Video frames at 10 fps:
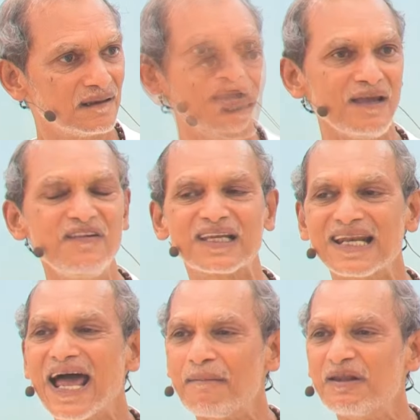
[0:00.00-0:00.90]
If it can
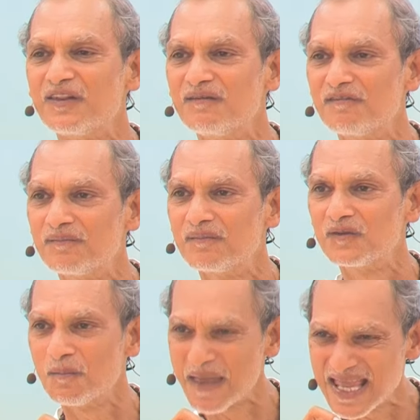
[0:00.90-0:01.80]
happen
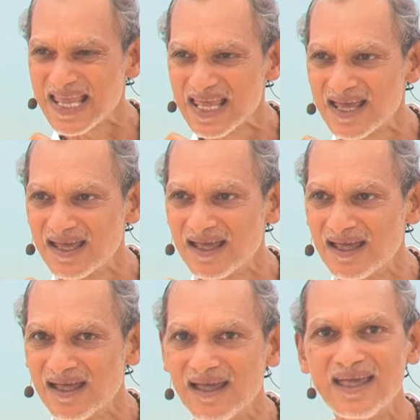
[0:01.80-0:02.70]
to me,
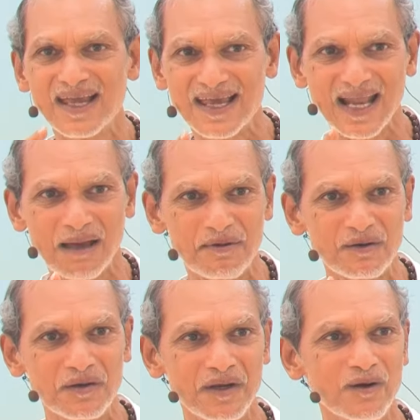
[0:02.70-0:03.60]
it can happen
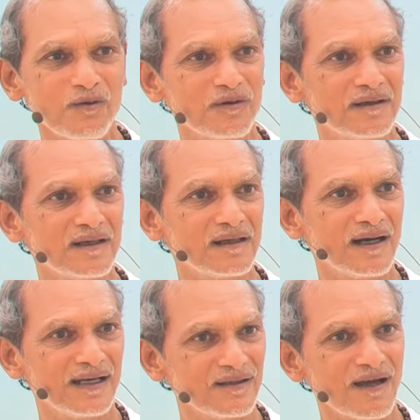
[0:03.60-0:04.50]
to you
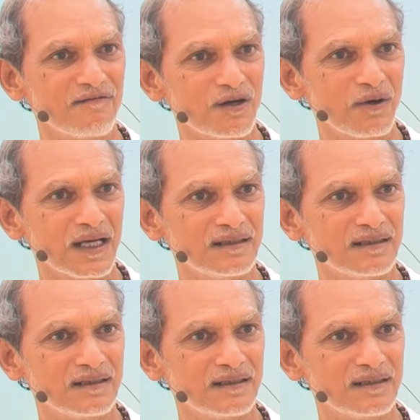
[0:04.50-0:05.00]
and to everyone.